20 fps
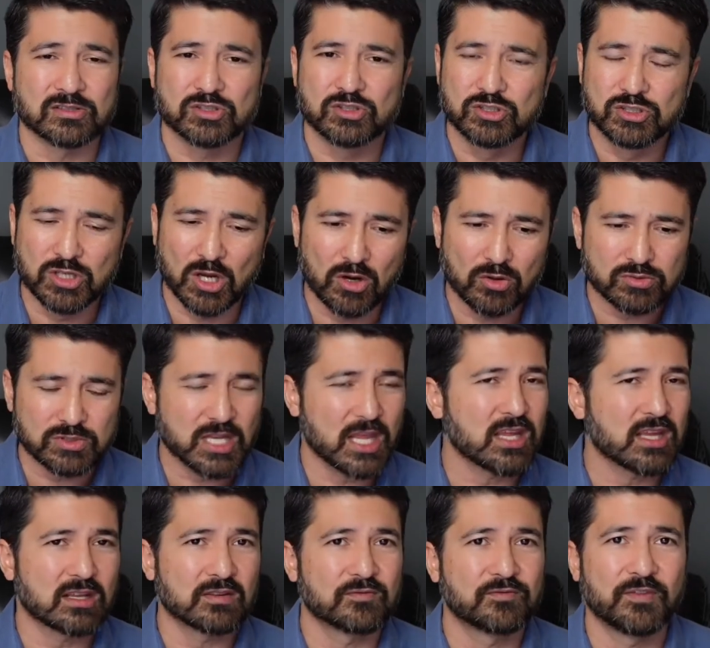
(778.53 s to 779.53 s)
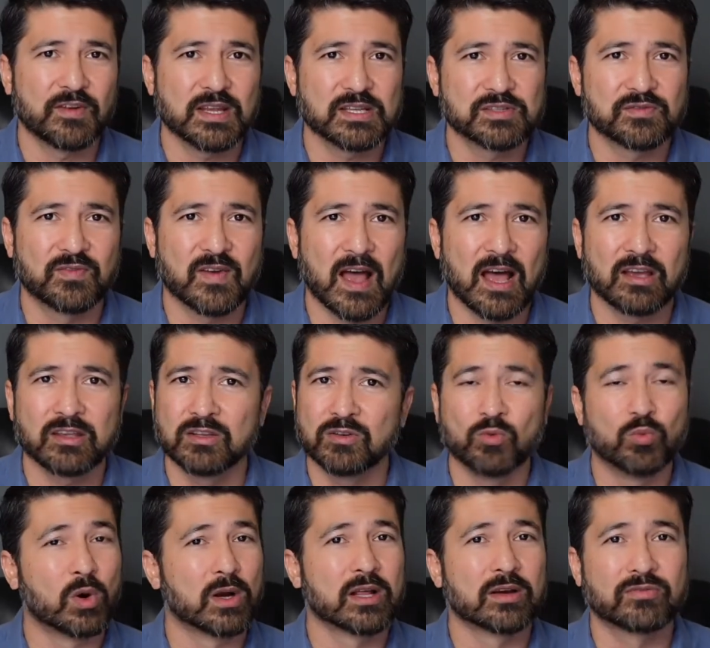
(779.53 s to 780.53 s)
Don't take at face value
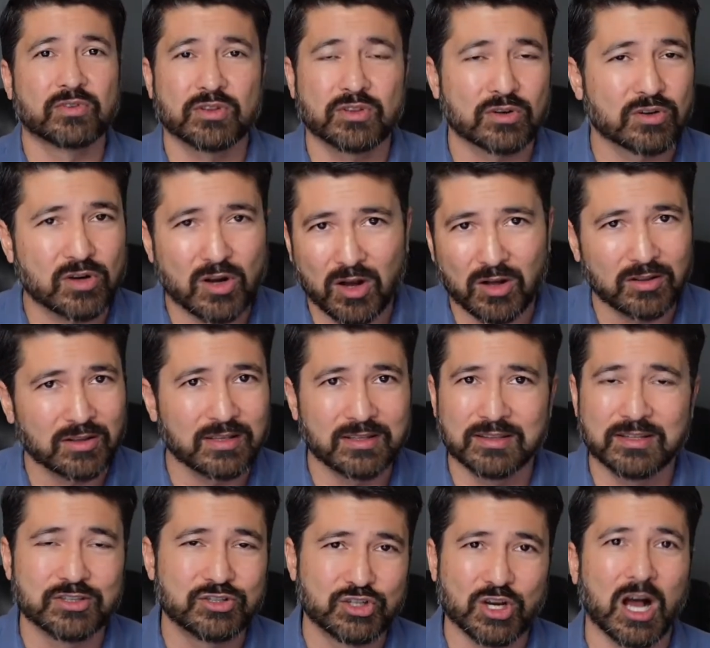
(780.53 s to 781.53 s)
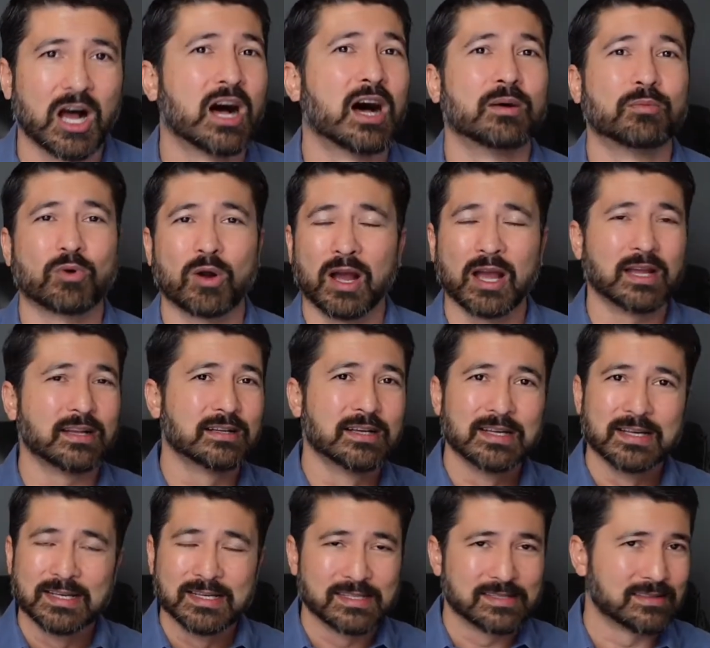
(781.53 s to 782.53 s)
whatever they're calling the job, right?
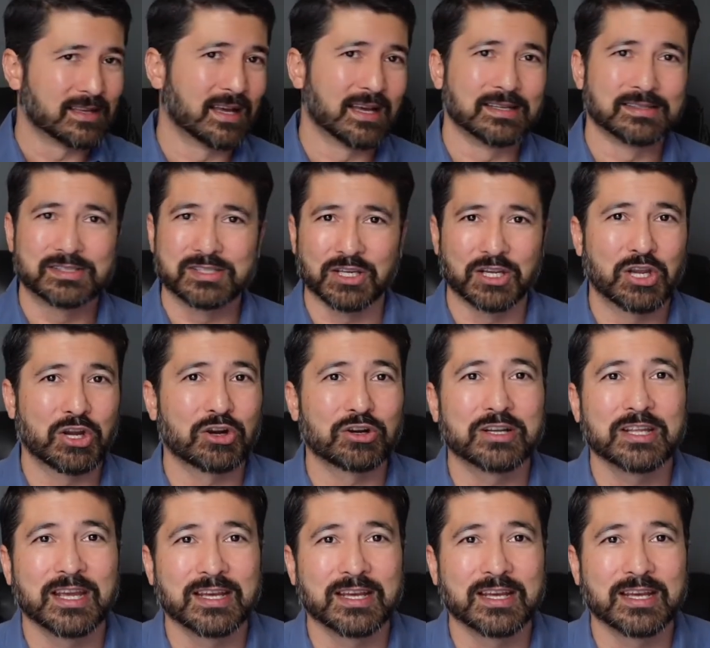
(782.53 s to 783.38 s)
Security